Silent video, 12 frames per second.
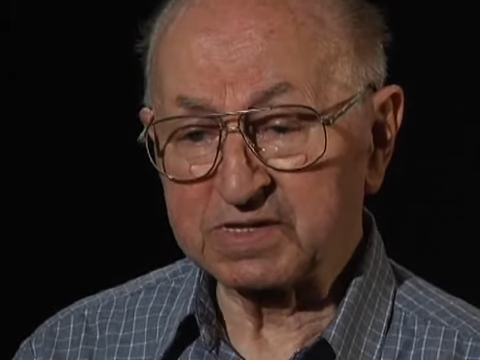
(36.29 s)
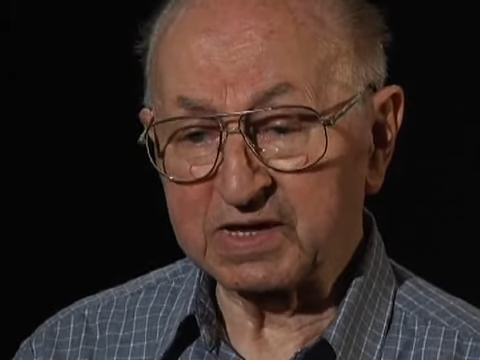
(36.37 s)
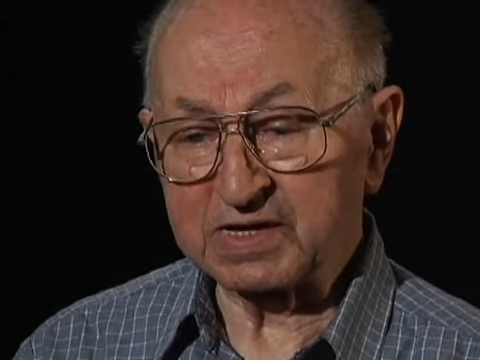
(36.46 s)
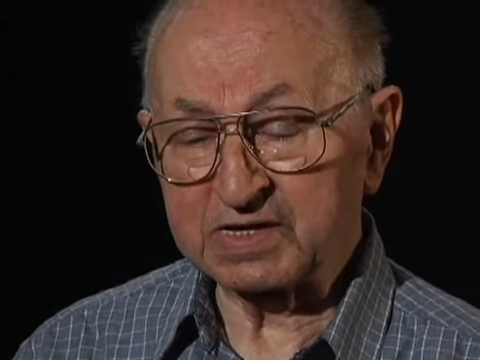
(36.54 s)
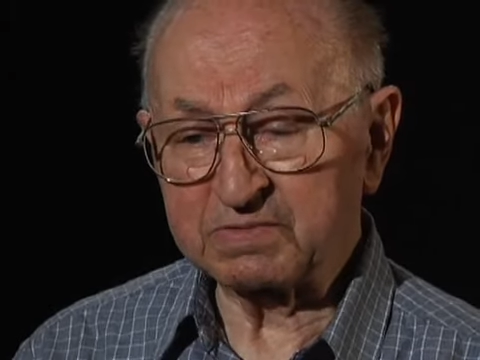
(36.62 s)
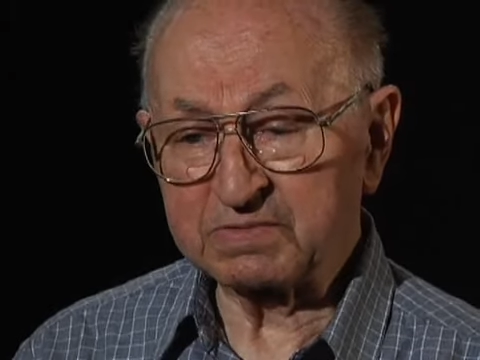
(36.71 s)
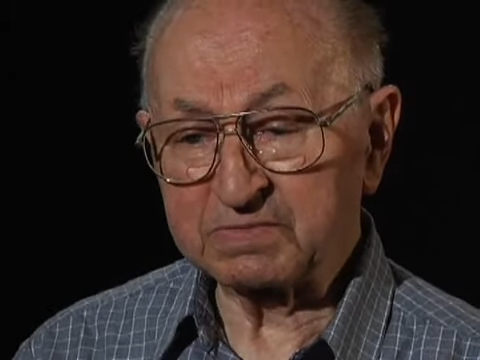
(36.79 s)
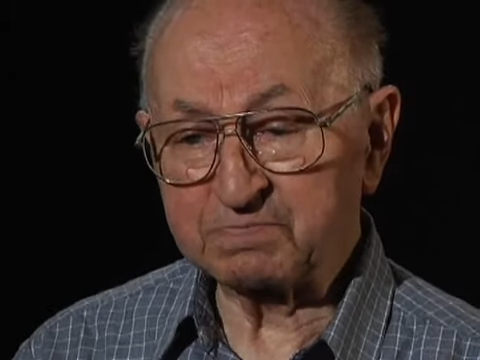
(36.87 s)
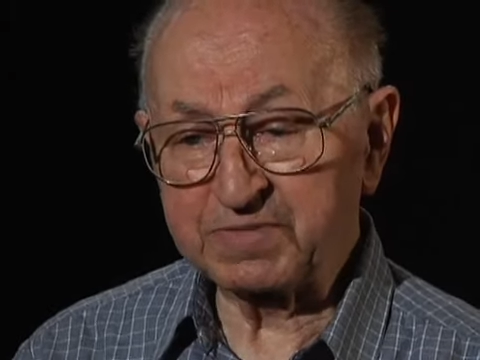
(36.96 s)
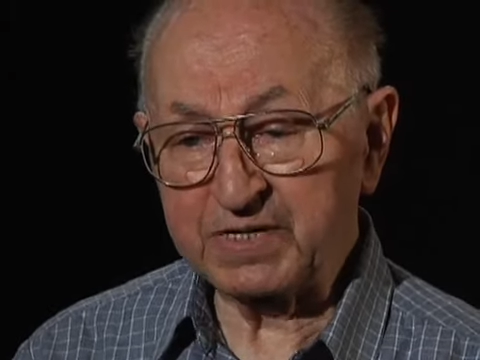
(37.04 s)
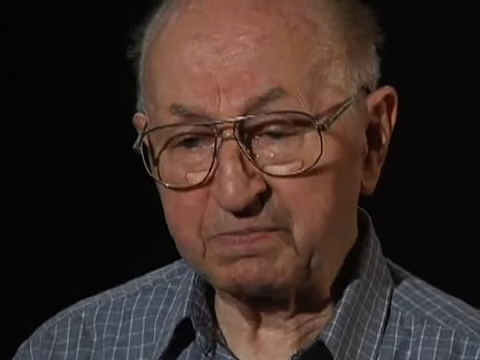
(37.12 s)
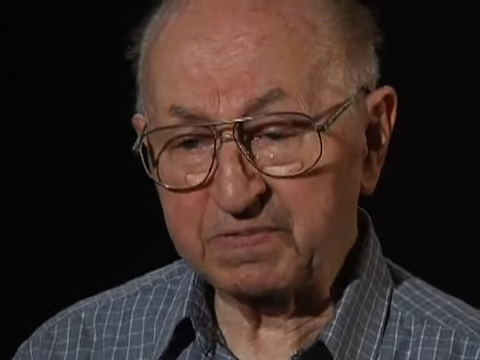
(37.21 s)
Their
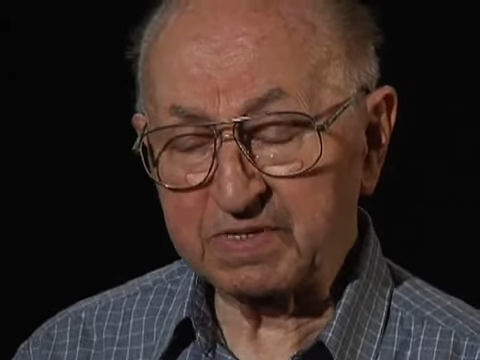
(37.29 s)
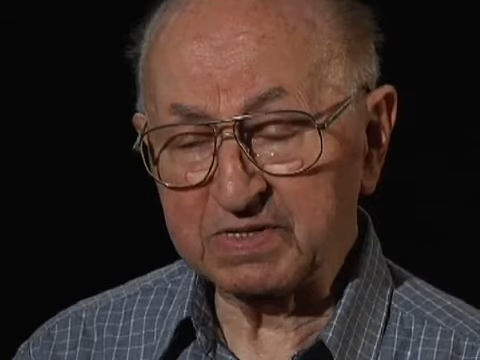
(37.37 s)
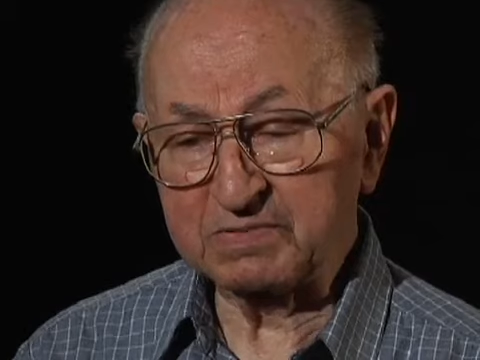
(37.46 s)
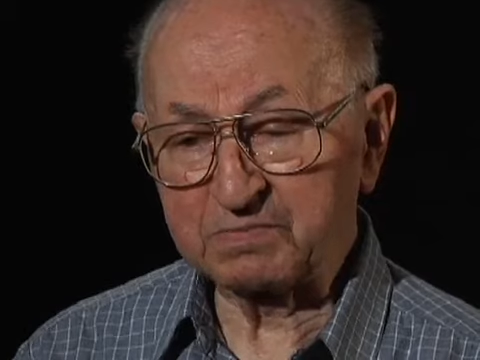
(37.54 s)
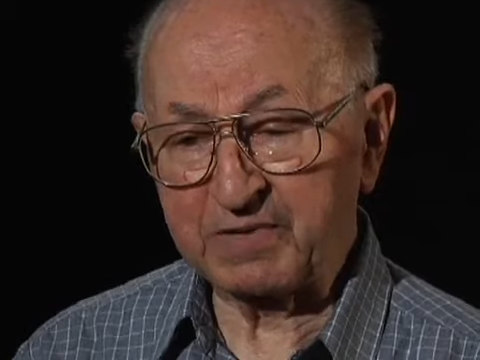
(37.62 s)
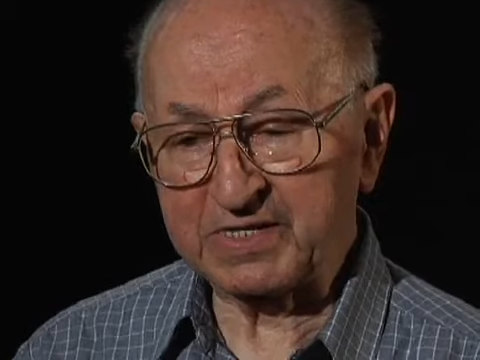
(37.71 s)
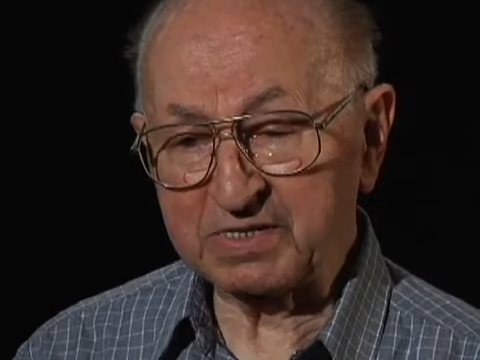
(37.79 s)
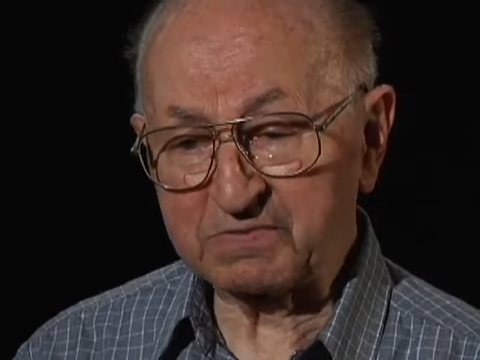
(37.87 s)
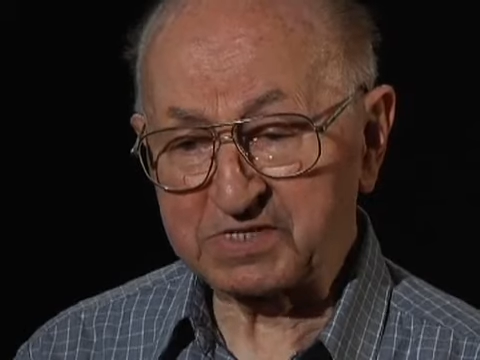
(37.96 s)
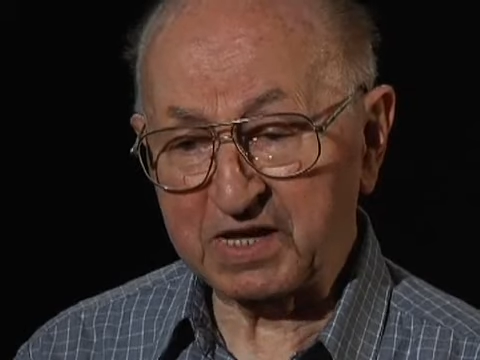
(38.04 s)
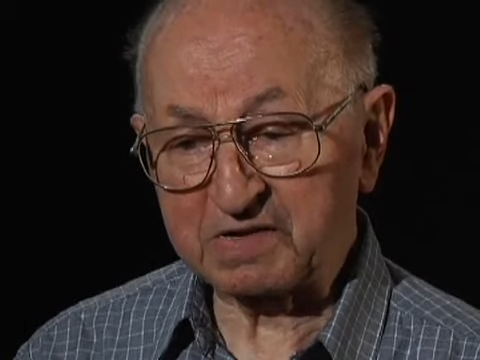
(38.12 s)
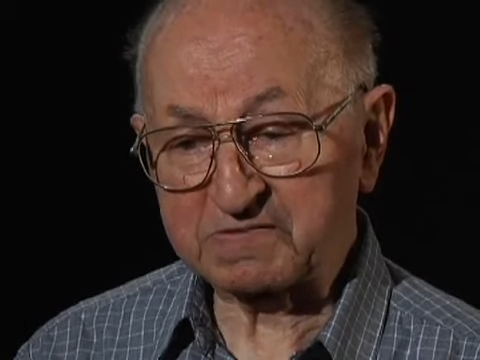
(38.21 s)
people by
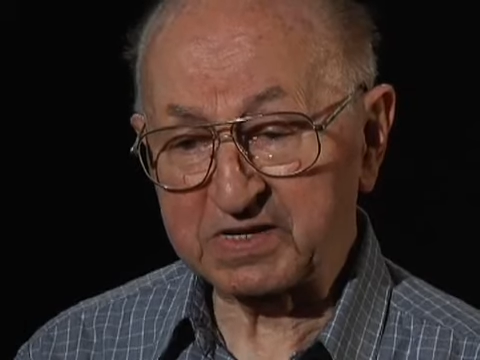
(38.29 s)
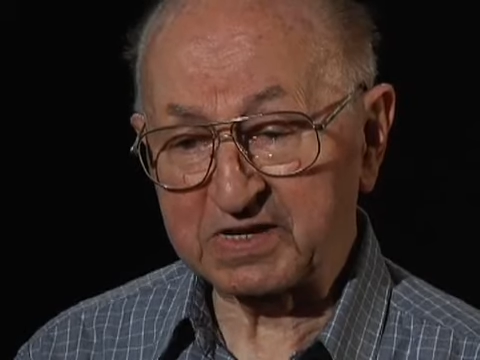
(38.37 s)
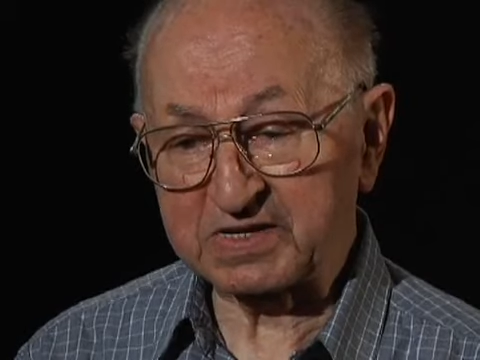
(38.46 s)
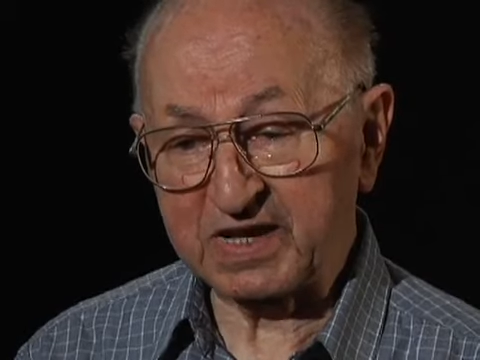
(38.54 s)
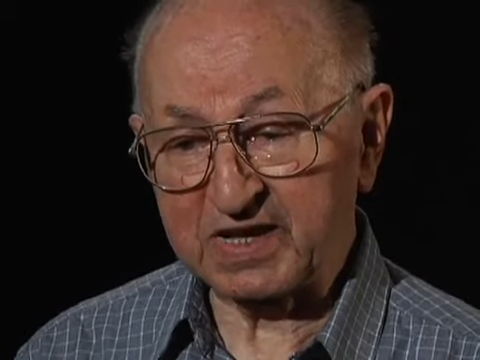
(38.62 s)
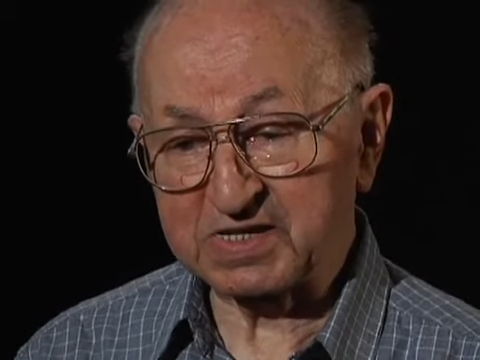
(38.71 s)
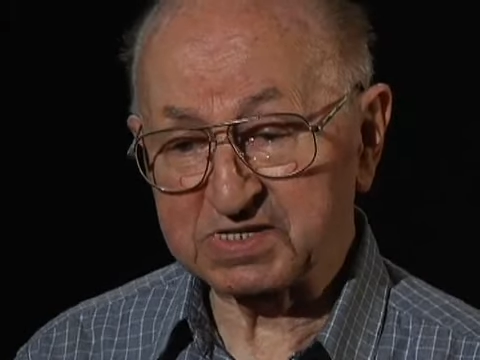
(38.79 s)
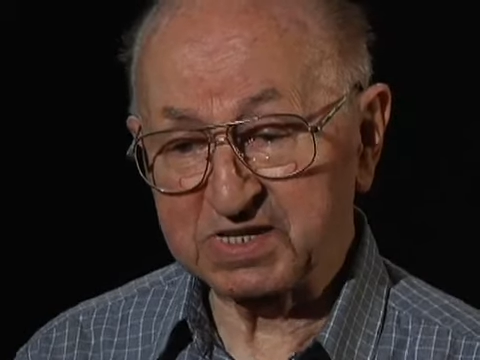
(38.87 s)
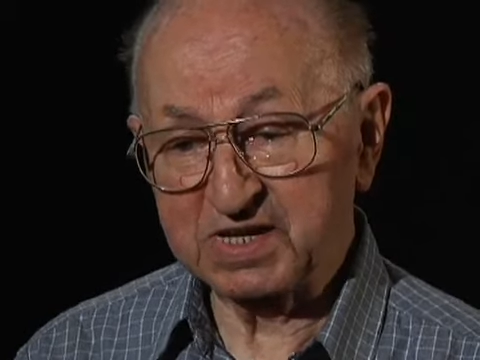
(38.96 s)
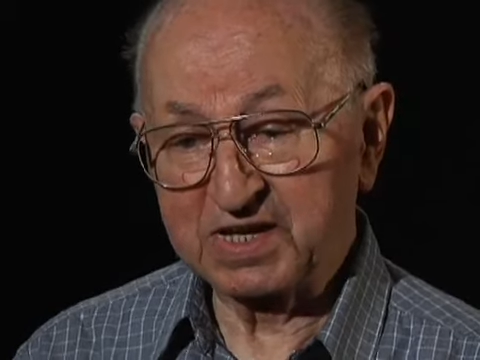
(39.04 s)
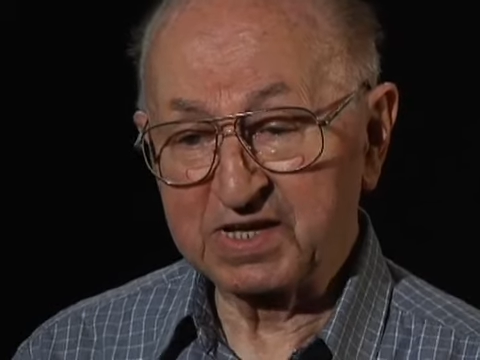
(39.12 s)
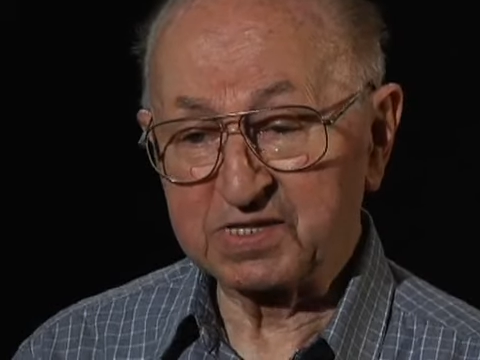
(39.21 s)
themselves are
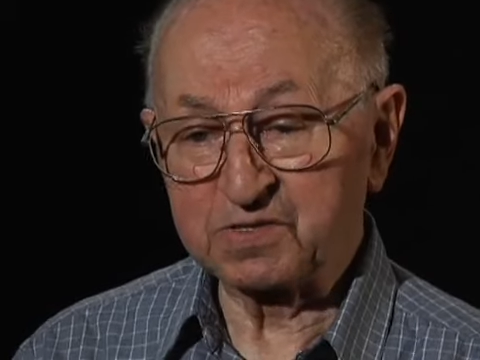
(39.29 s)
nice.